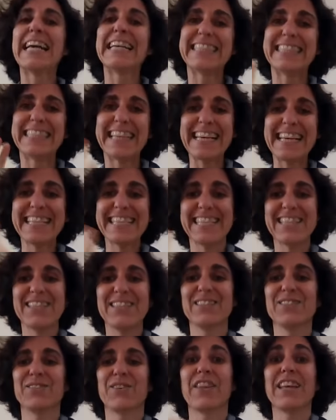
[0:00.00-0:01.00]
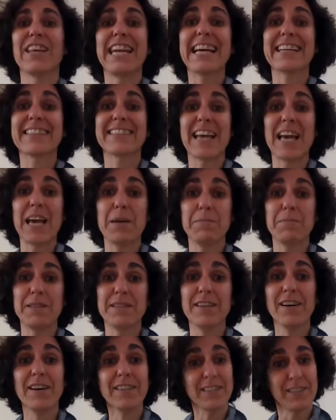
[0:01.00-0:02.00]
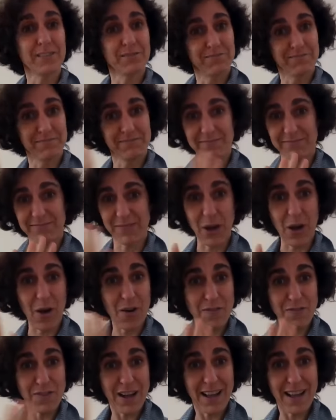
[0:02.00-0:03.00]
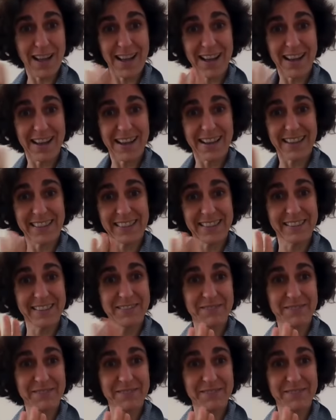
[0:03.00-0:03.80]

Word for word: Stay tuned for the next episode. Au revoir.